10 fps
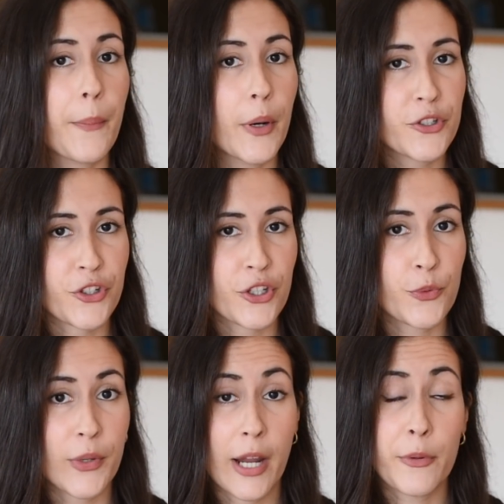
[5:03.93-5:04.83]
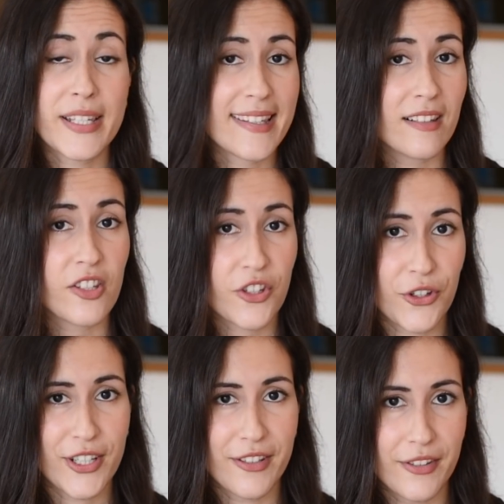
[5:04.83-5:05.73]
purchased when I was still a
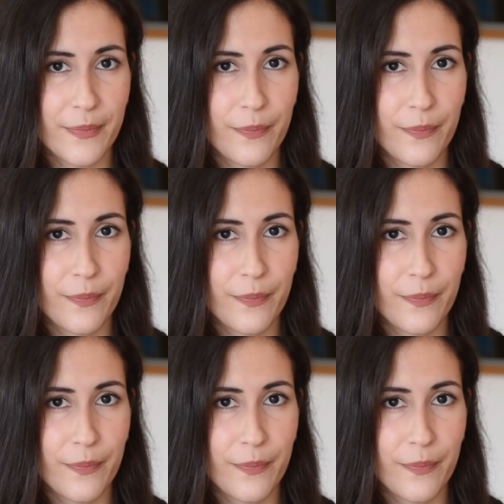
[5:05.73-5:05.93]
student.